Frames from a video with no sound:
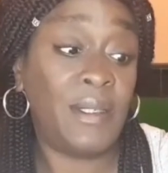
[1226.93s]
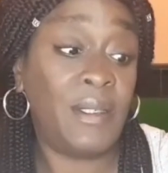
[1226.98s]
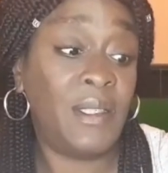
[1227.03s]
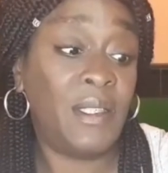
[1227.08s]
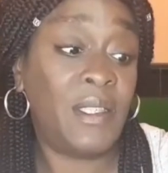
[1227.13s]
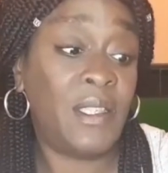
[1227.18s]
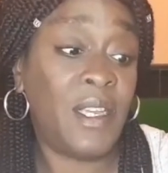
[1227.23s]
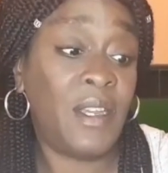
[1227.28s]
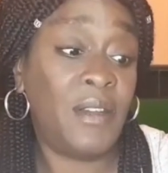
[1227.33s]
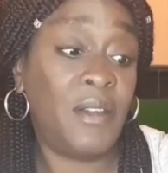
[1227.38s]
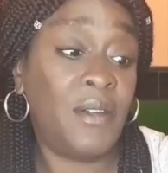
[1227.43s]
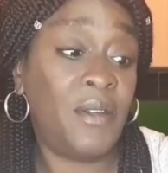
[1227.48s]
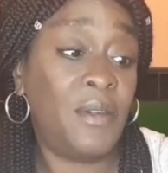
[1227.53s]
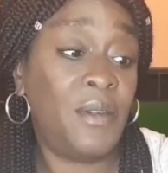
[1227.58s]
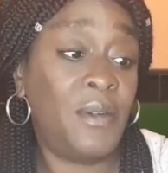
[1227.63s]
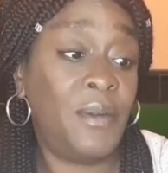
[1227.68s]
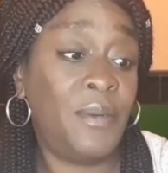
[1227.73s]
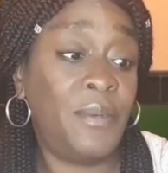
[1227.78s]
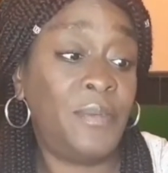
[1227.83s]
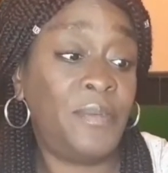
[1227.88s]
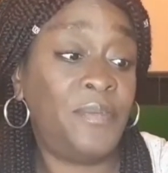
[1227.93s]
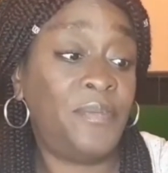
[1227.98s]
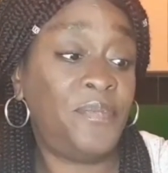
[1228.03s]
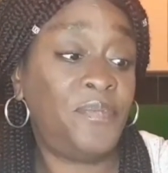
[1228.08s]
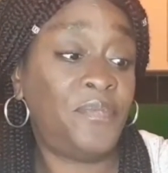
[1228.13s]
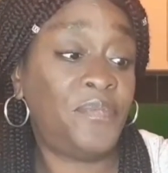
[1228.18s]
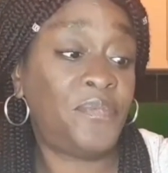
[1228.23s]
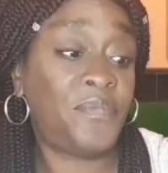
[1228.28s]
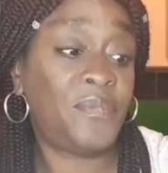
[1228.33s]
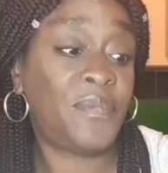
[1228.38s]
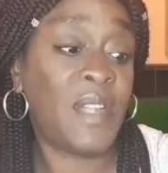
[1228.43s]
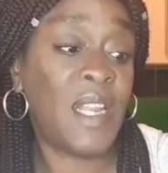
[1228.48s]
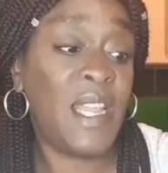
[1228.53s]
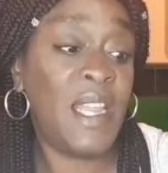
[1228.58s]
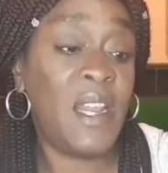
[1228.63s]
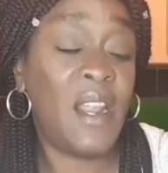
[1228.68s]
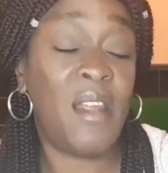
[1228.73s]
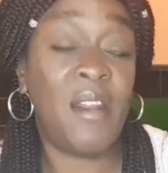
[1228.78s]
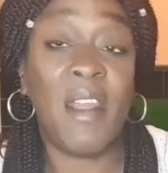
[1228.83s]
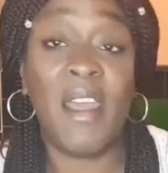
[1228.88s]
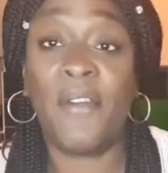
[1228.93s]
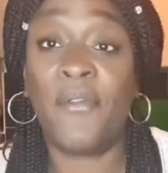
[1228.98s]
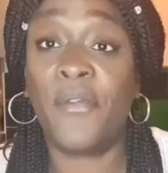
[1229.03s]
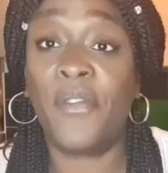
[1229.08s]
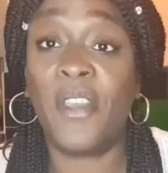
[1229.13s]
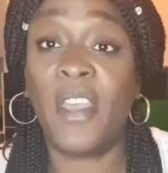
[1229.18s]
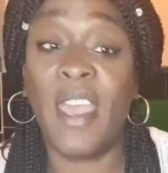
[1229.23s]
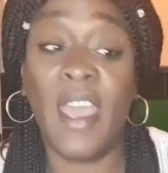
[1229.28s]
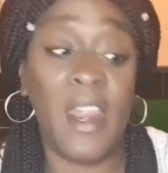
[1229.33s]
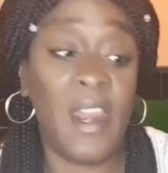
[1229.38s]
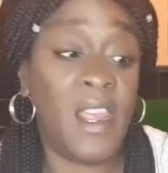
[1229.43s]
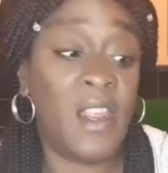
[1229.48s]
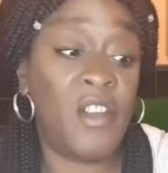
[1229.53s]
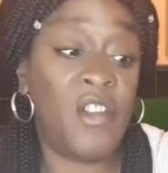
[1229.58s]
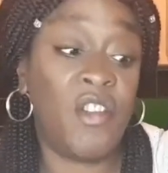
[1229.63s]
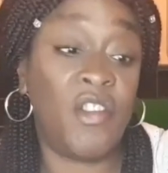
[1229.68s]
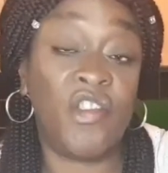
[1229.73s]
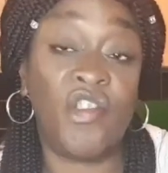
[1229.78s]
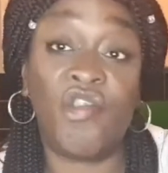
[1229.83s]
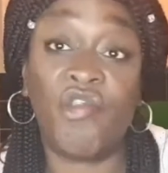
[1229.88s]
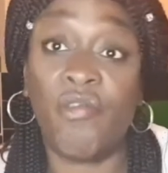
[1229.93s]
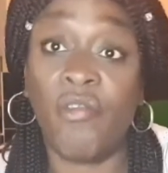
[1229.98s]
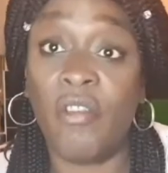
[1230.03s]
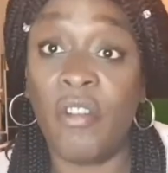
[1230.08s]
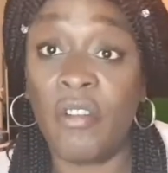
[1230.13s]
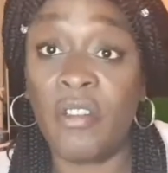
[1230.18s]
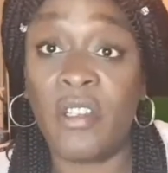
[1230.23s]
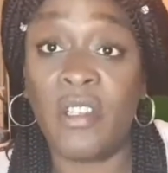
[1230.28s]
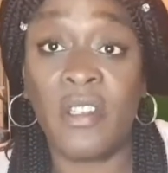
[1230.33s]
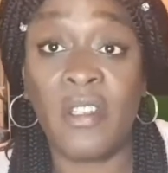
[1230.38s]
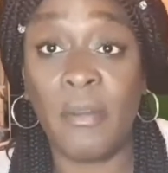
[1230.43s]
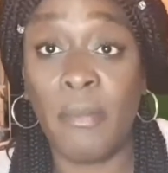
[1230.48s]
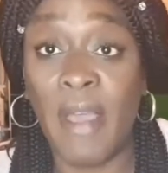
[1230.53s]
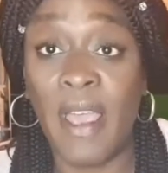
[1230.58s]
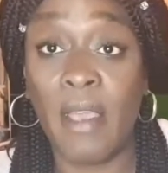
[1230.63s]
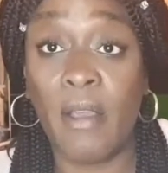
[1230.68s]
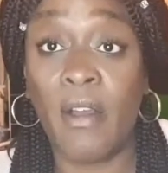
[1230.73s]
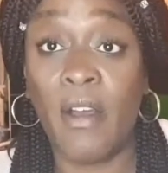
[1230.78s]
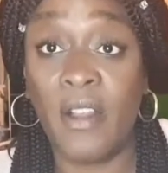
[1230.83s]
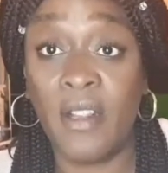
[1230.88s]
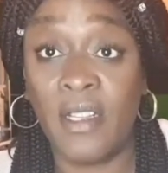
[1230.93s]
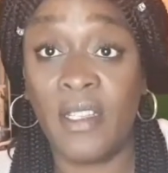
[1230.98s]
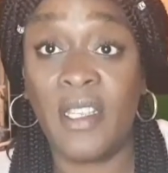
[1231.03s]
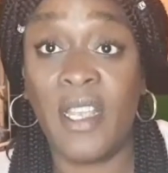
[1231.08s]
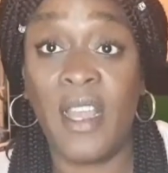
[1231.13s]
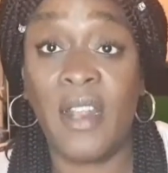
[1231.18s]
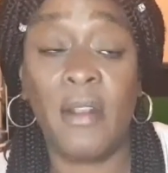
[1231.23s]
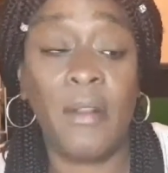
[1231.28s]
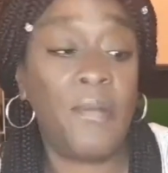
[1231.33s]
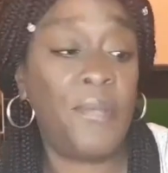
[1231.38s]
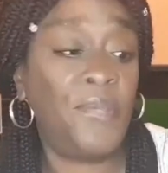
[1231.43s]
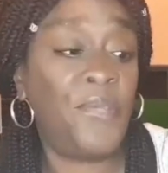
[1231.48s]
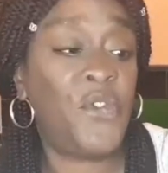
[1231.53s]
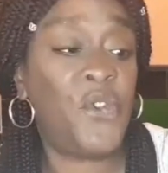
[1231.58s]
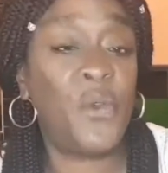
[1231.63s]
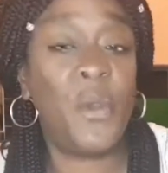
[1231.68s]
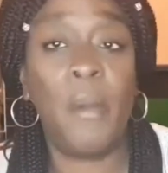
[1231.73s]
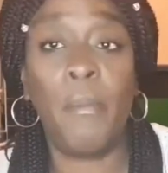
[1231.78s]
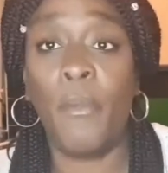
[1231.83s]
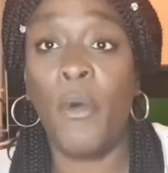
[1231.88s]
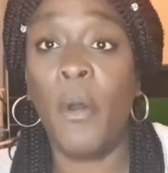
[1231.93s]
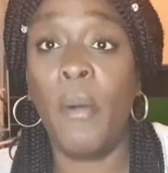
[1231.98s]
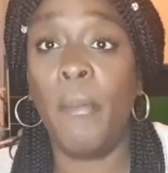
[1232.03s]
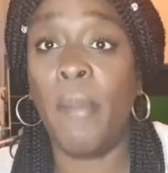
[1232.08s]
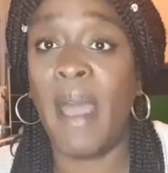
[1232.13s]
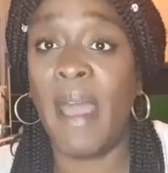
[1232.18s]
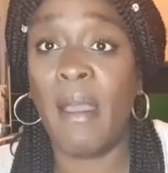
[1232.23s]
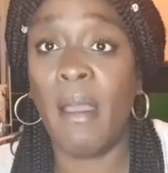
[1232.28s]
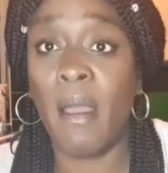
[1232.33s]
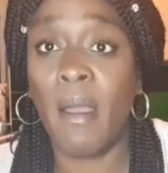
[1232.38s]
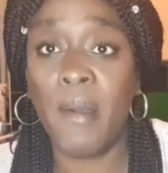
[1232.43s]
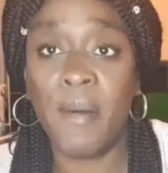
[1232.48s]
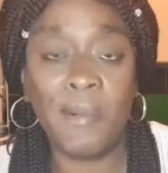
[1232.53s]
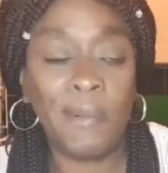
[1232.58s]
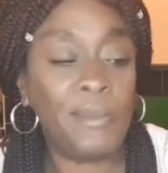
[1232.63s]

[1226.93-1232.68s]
So you don't have to get in your drawers to make content. Do a mukbang.